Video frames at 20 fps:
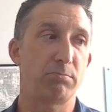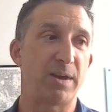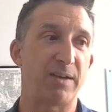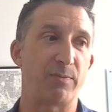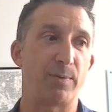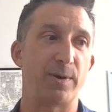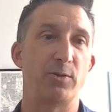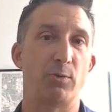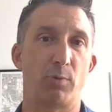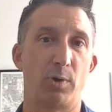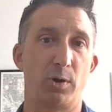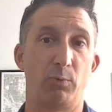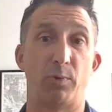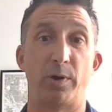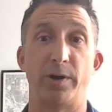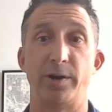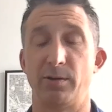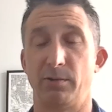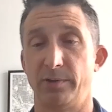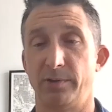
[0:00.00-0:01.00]
everybody in the world
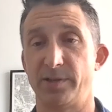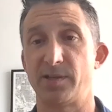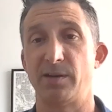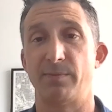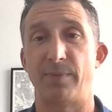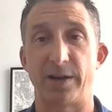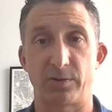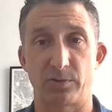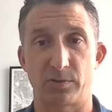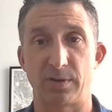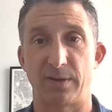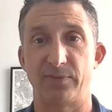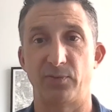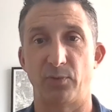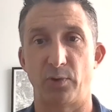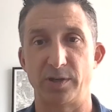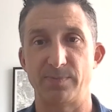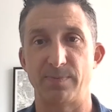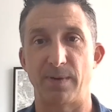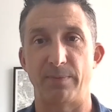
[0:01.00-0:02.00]
wanted to listen to Microsoft's
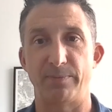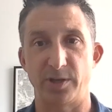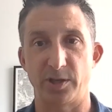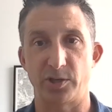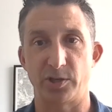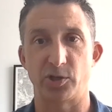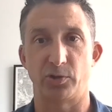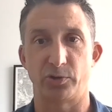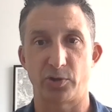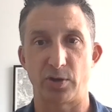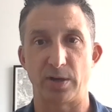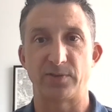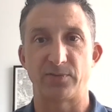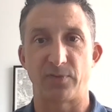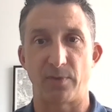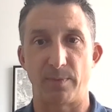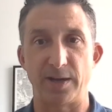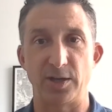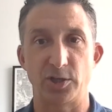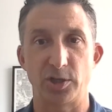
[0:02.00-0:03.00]
voice about digital
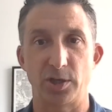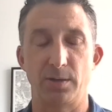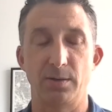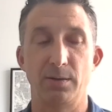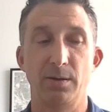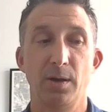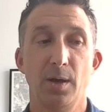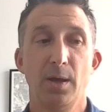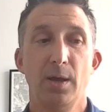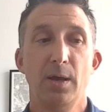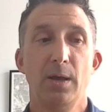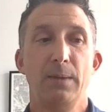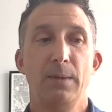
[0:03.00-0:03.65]
transformation.